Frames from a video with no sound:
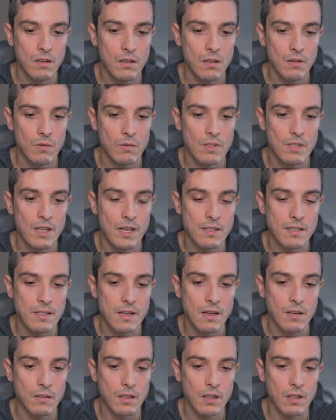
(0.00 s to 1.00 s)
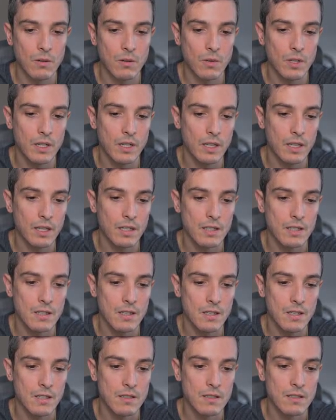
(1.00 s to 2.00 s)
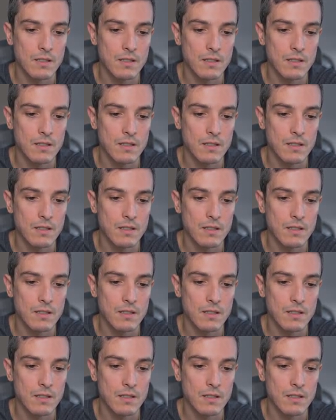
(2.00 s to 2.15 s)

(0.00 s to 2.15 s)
what does that sound like when it kicks in?